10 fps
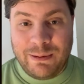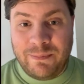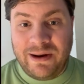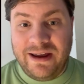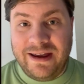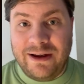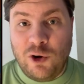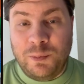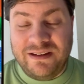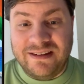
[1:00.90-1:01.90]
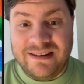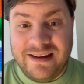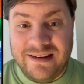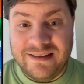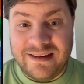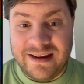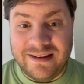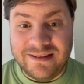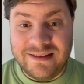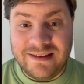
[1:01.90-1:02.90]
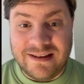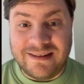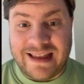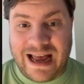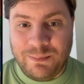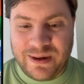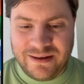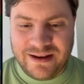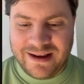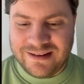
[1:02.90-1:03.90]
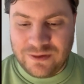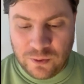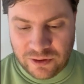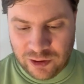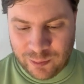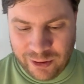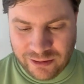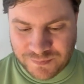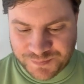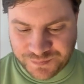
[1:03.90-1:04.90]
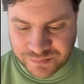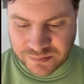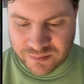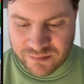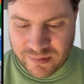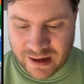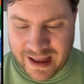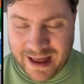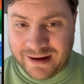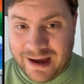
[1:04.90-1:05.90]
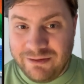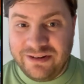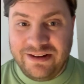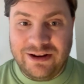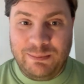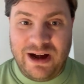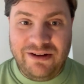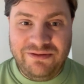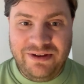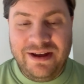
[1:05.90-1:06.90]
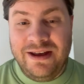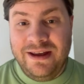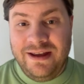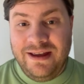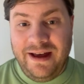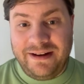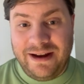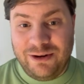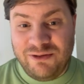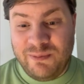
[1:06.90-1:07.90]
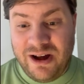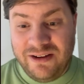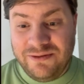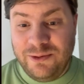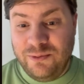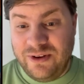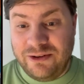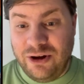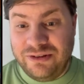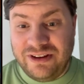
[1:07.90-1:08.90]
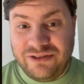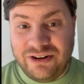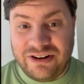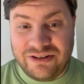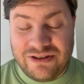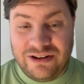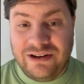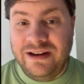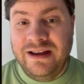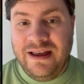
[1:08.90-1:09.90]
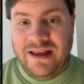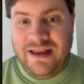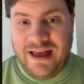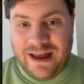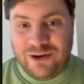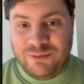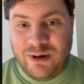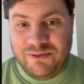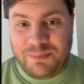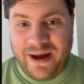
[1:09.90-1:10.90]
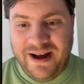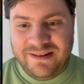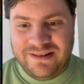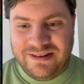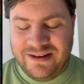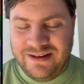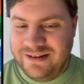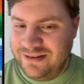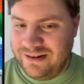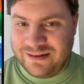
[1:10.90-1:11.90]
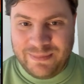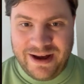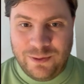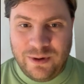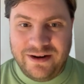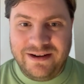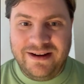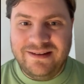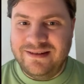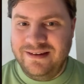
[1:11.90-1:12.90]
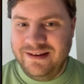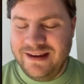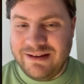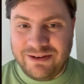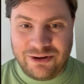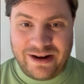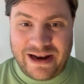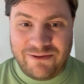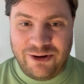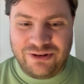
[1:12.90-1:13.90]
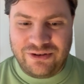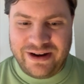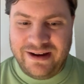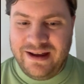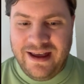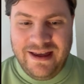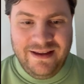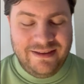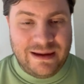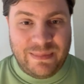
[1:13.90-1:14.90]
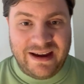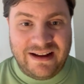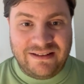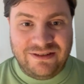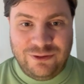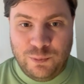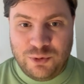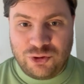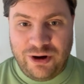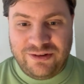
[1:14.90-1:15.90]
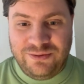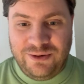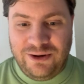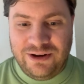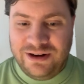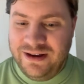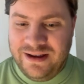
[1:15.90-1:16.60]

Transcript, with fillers: been playing OPTC since the Stampede days on Global. And every single month, at the end of the month, we got the traditional end of month batch. Doesn't matter what it is, even their an anniversary, they make it super stressful,